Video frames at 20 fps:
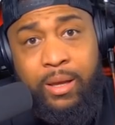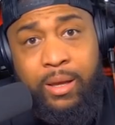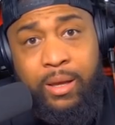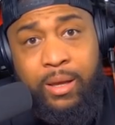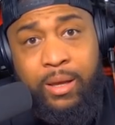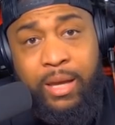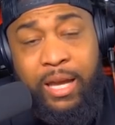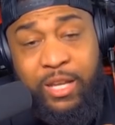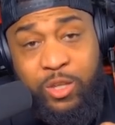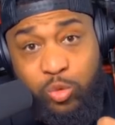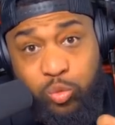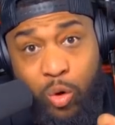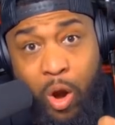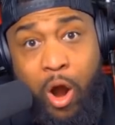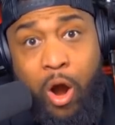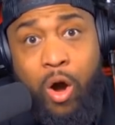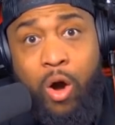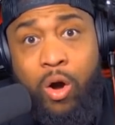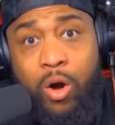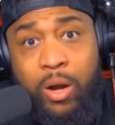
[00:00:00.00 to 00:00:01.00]
It's
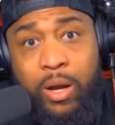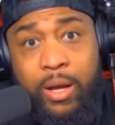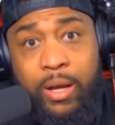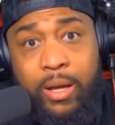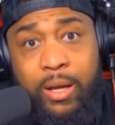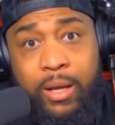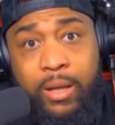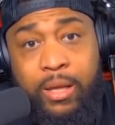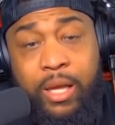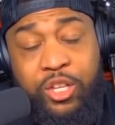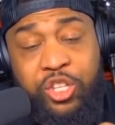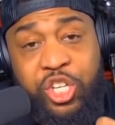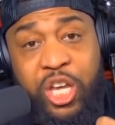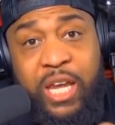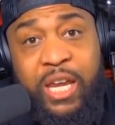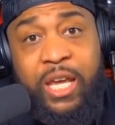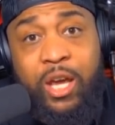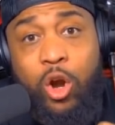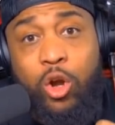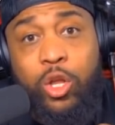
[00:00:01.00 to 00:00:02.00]
wrong. You're
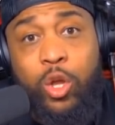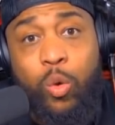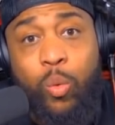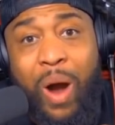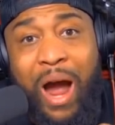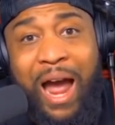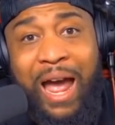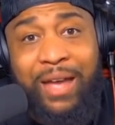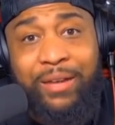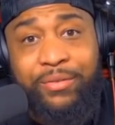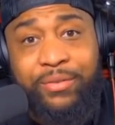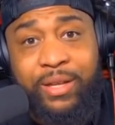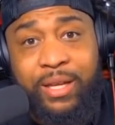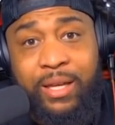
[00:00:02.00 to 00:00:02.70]
cheating on your wife.